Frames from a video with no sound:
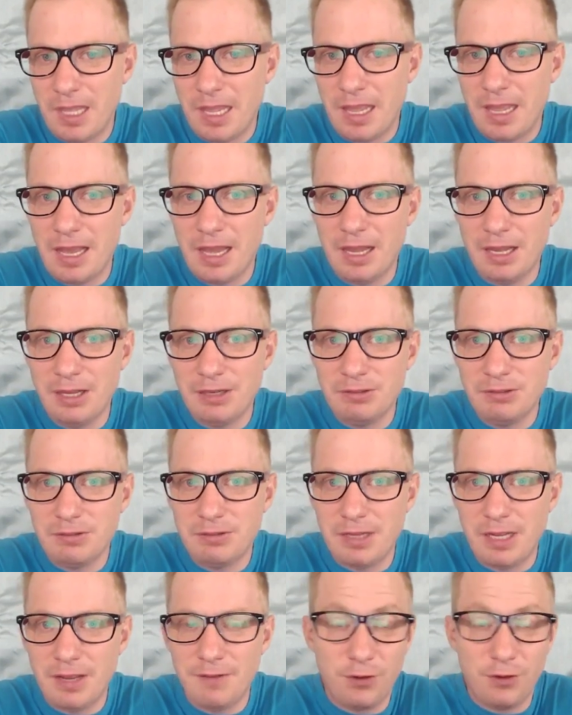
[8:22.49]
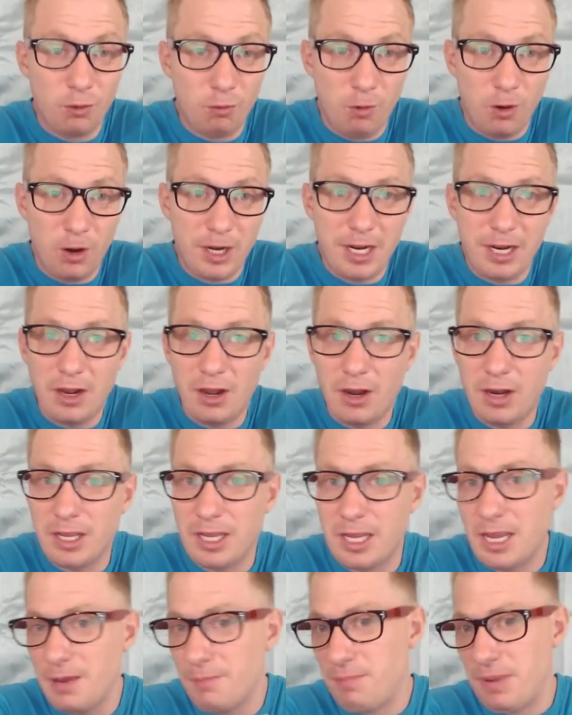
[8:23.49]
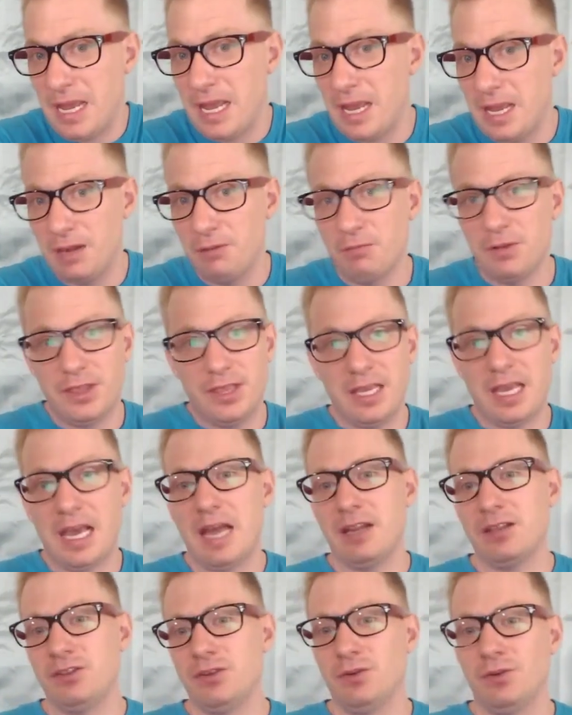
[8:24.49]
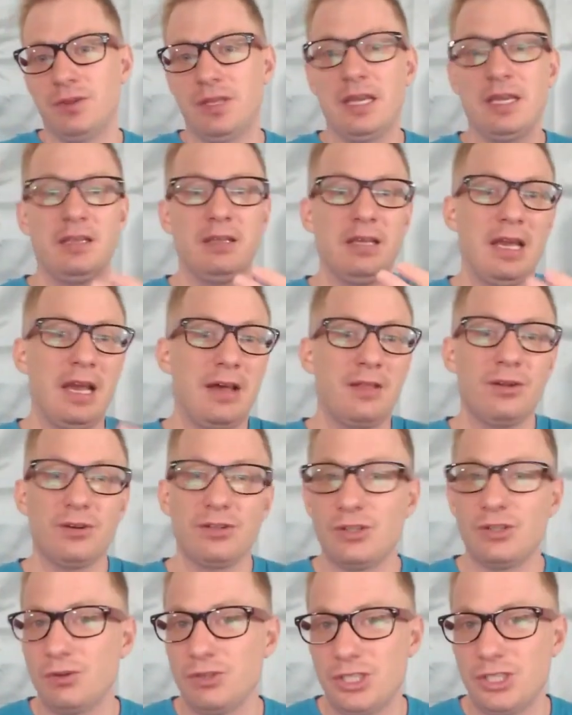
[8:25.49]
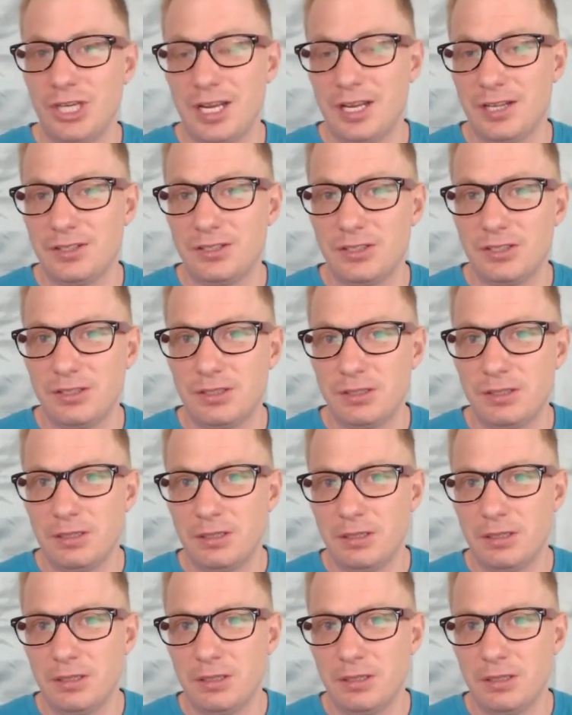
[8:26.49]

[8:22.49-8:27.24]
And if you're working on a campaign with the attitude that, yeah, there's no chance,